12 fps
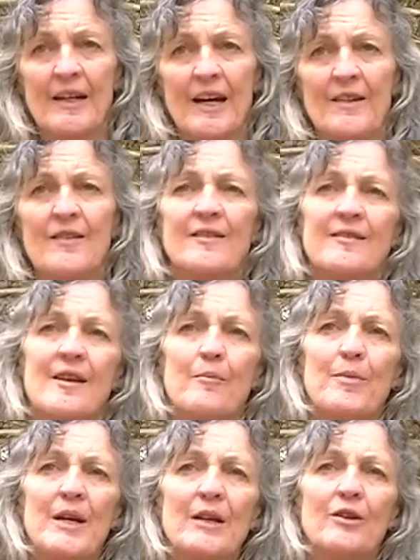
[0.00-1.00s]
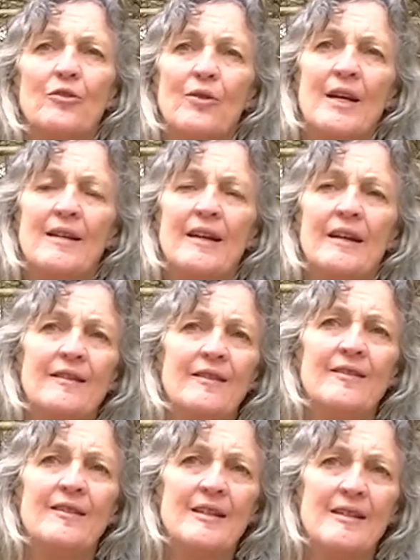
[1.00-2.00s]
and the stumping and grading and
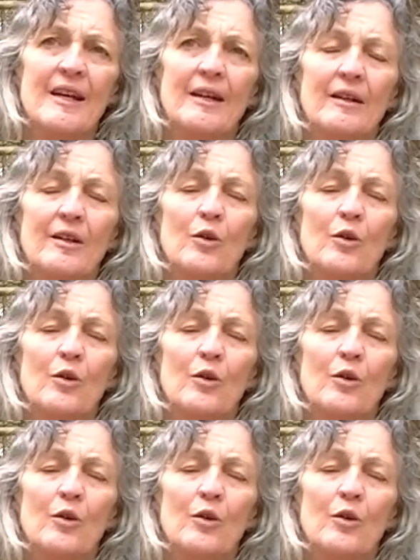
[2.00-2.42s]
seeding